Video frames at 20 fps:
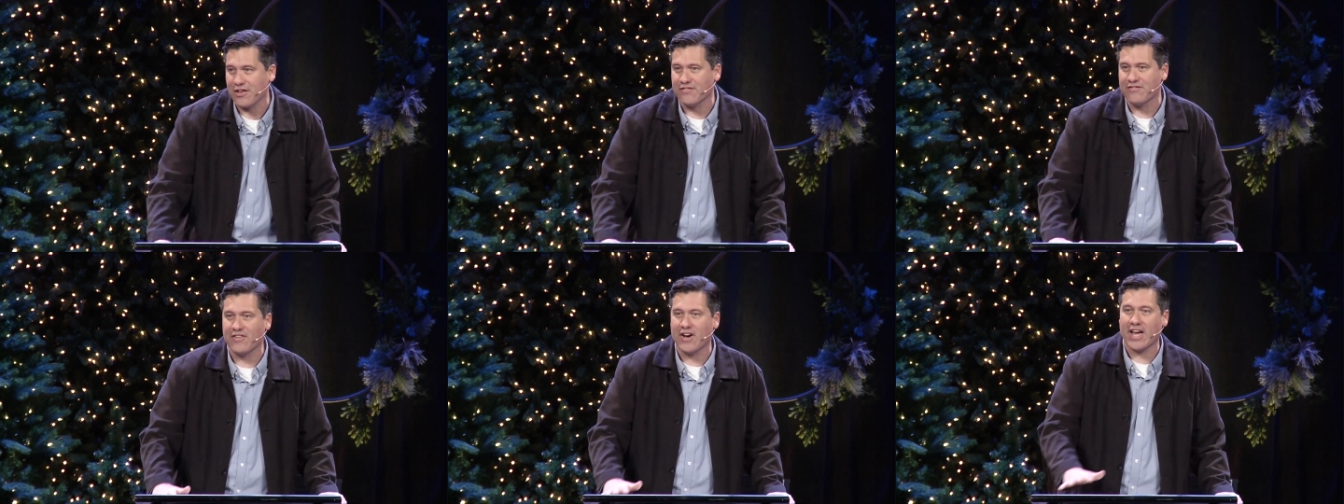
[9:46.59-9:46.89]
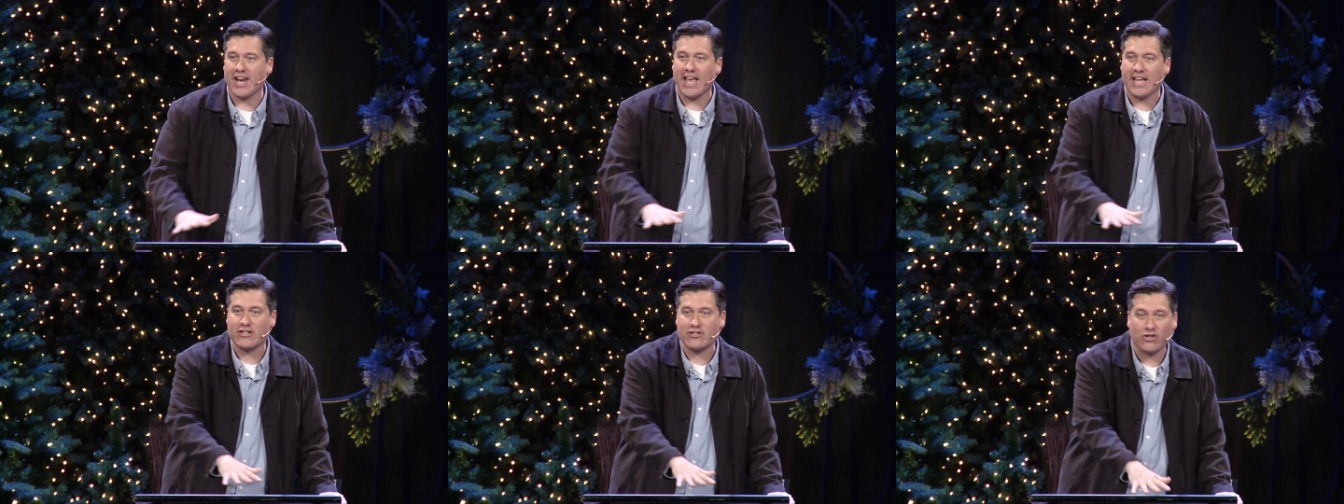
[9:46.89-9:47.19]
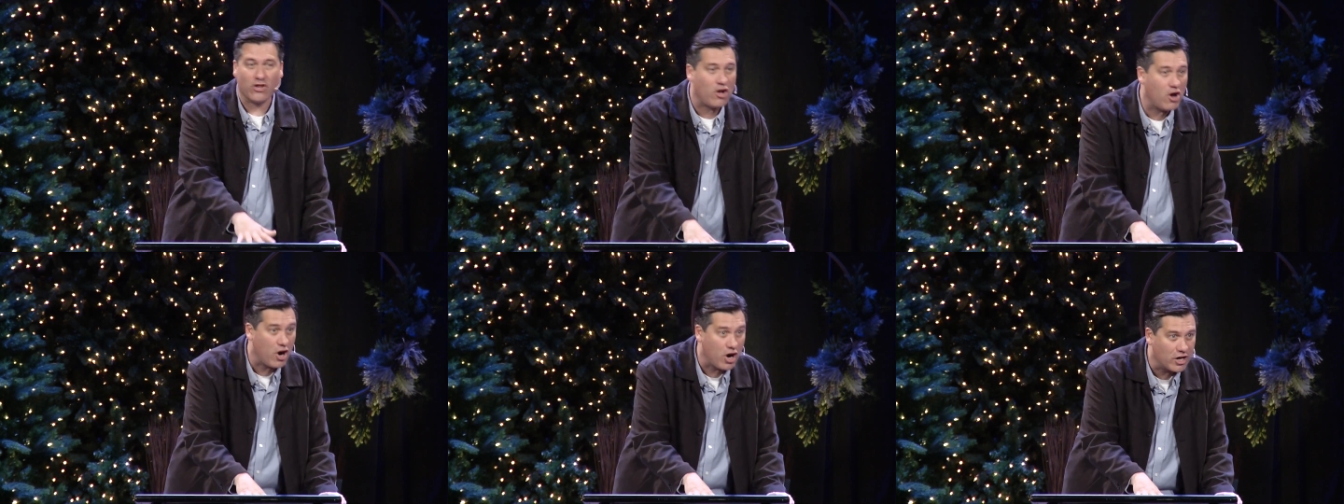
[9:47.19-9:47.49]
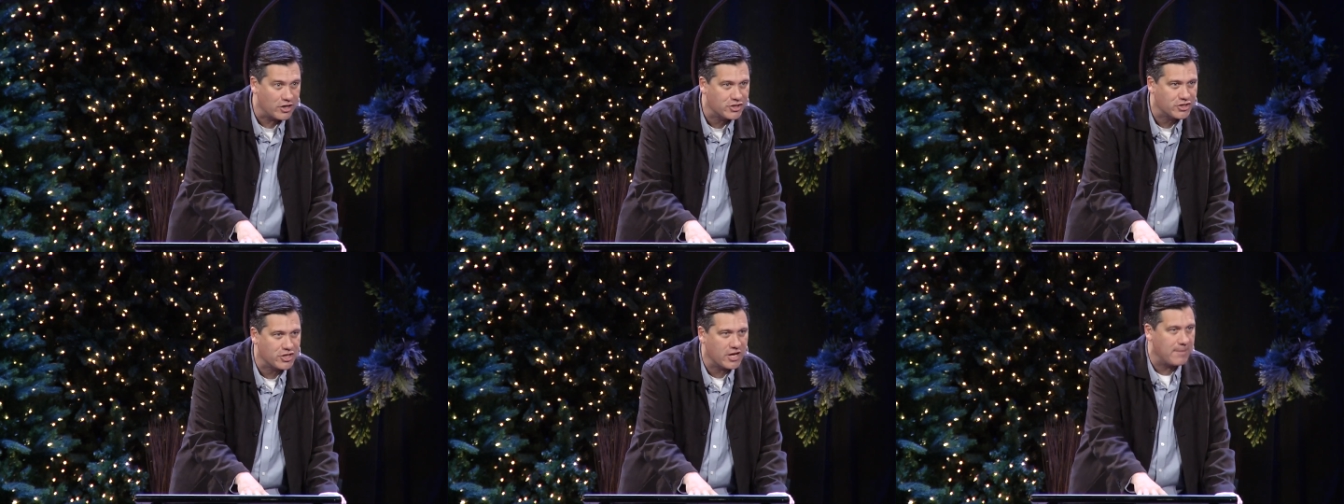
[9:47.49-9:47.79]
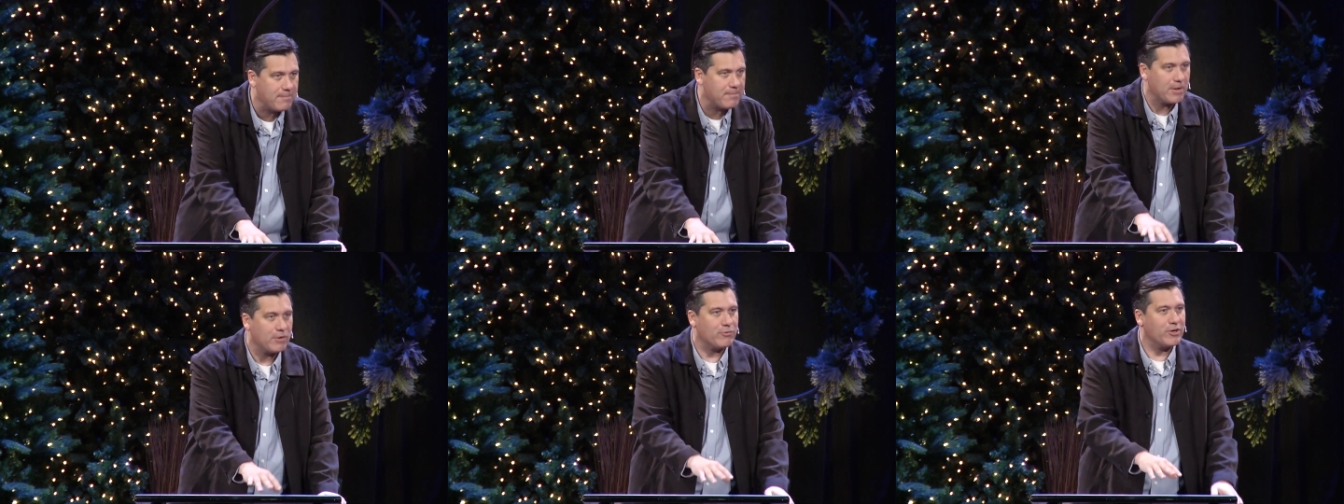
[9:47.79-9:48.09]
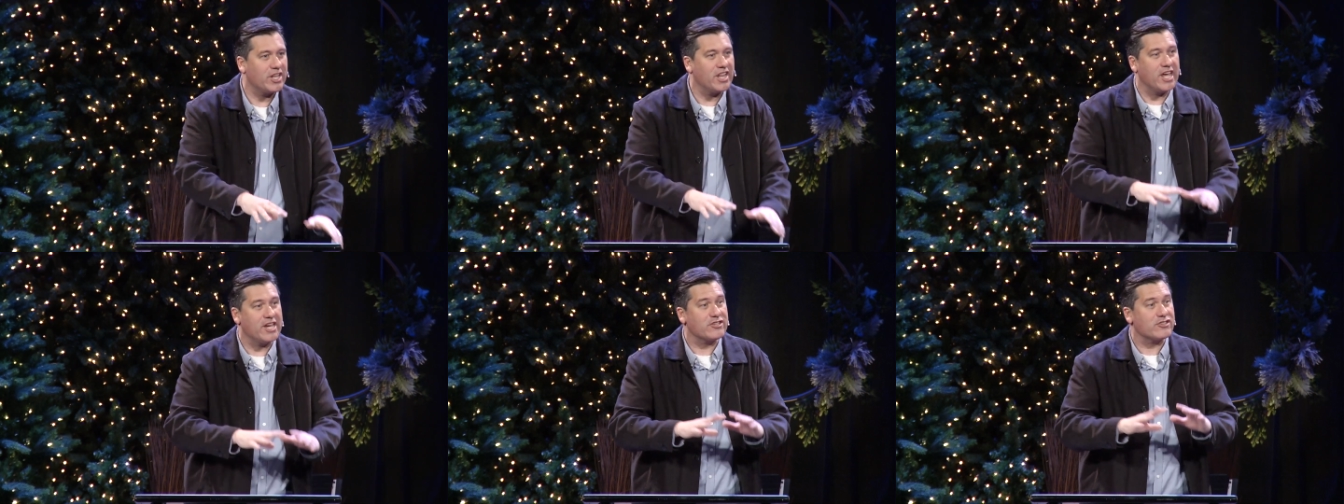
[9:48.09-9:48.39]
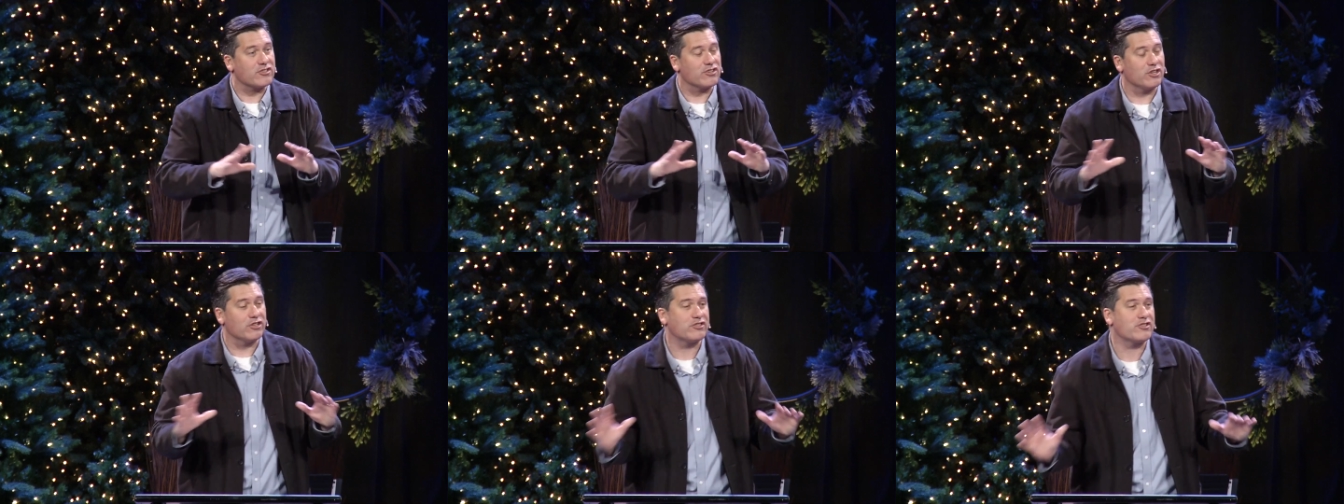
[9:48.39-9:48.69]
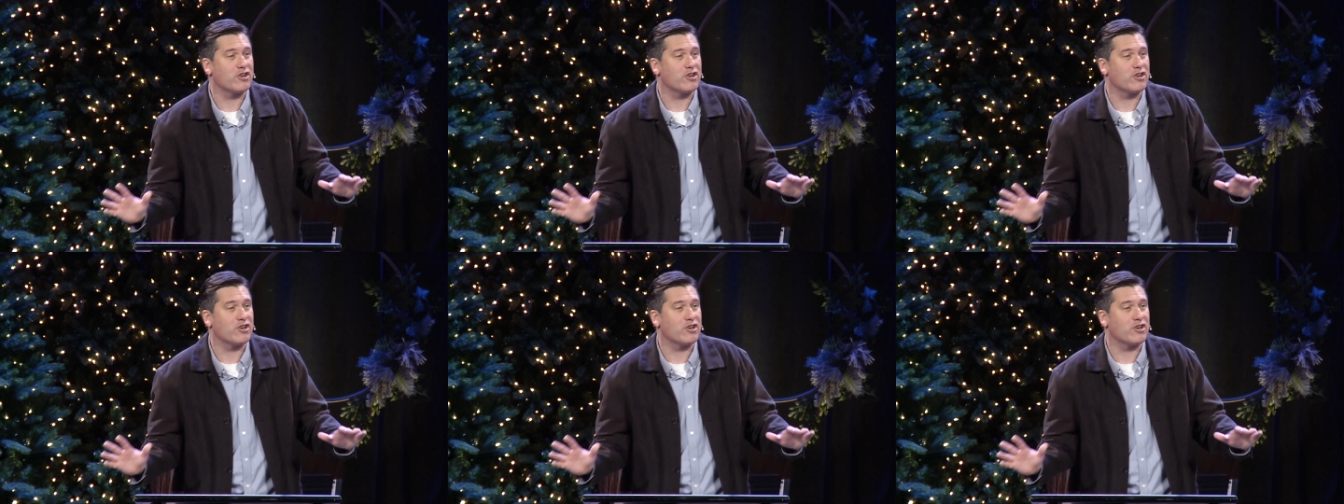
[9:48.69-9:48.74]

and financial hardship and relational